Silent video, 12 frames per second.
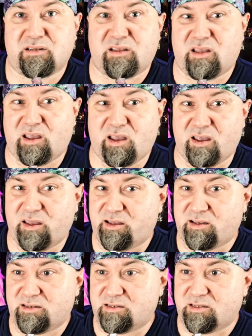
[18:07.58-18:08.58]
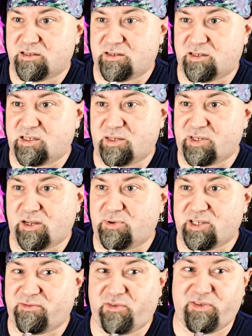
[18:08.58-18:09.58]
Eh, seems like a
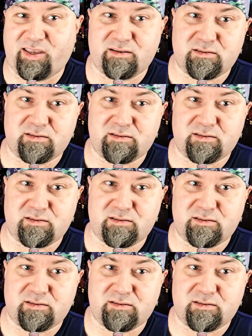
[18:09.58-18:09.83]
waste of a feat.